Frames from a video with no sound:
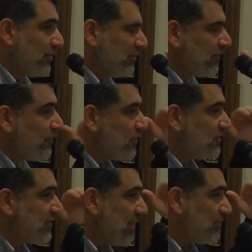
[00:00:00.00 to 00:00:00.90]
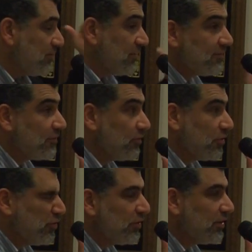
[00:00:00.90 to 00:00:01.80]
The first step to mystical
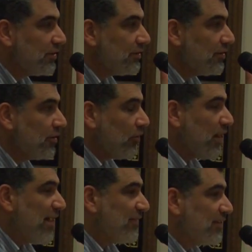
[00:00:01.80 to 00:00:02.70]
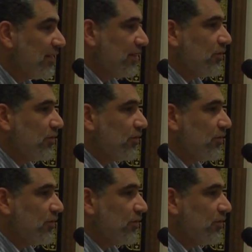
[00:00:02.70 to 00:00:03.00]
union, or having,